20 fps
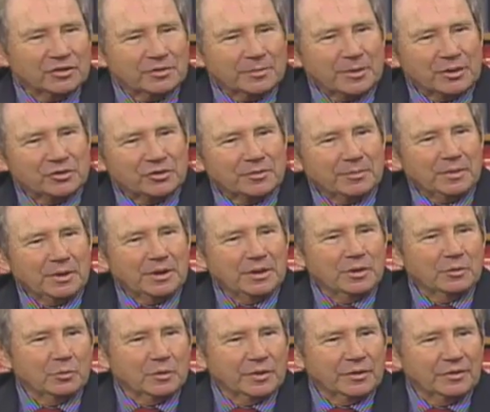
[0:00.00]
about your
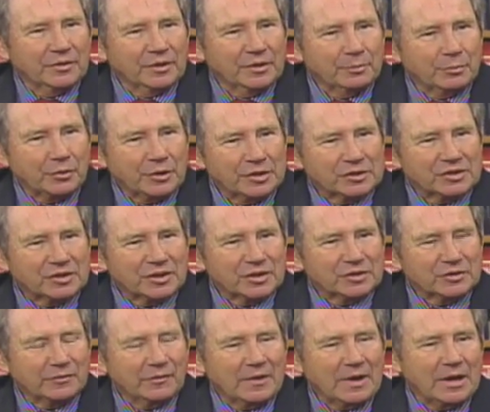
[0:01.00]
meeting with the
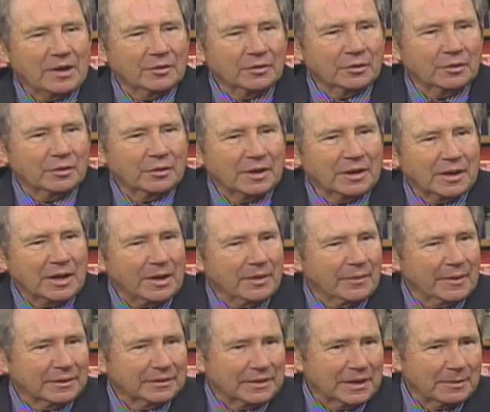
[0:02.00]
president's father, uh, how
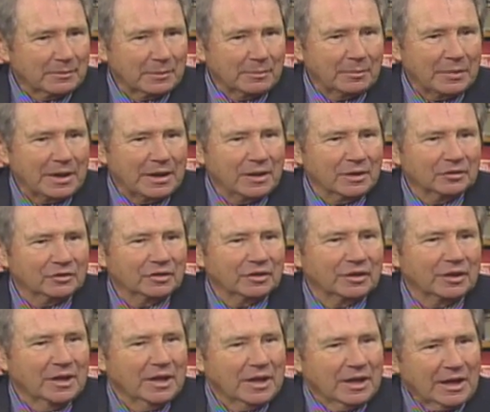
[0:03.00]
that came about,
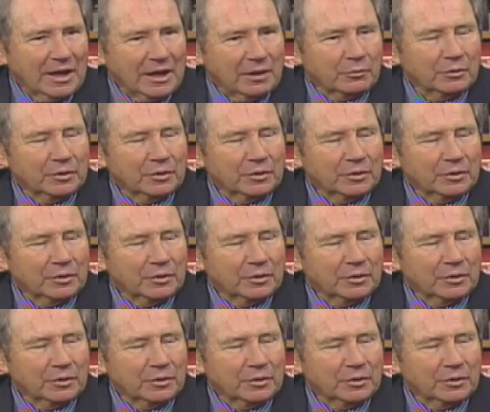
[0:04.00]
and how